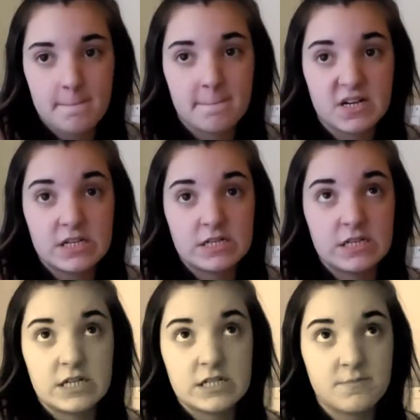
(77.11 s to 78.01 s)
but
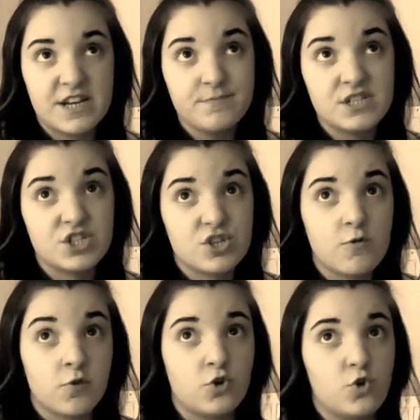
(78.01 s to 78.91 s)
sometimes it's
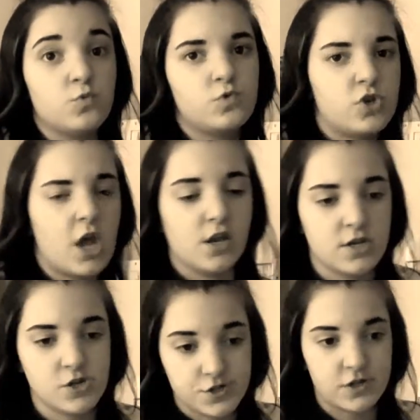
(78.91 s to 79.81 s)
overused and
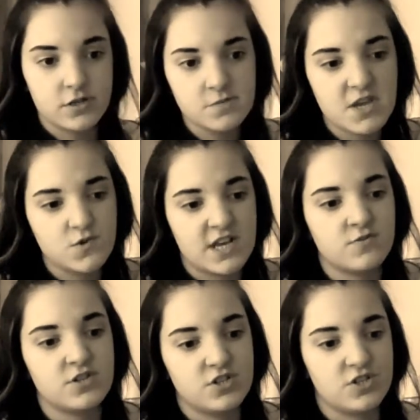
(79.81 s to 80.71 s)
it does make you
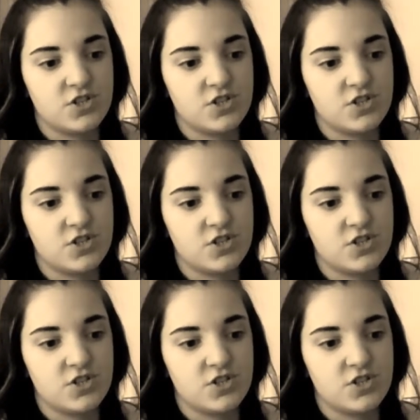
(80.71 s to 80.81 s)
sound